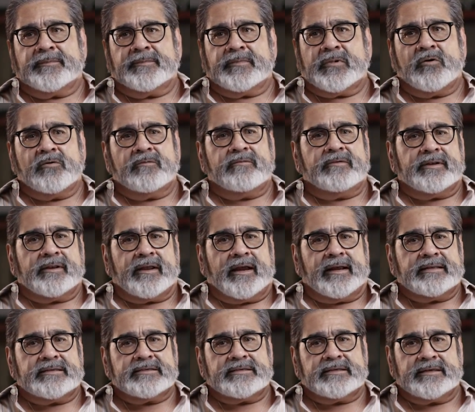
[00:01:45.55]
COVID
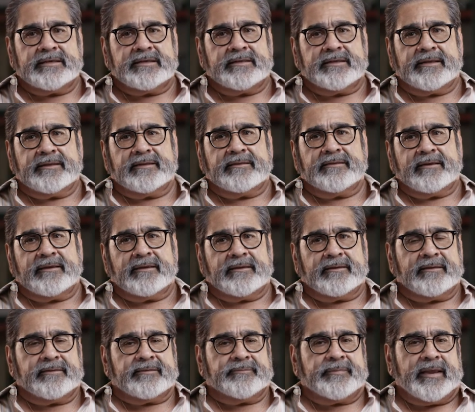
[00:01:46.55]
19 and, and
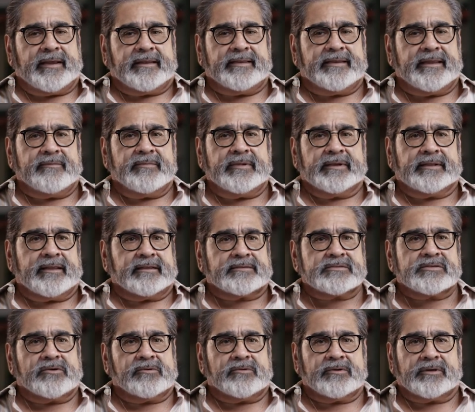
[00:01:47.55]
the pandemic that's
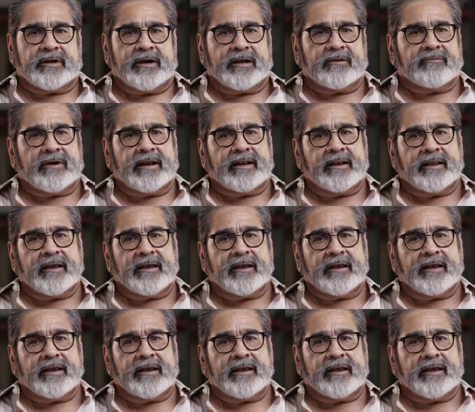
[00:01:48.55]
going on right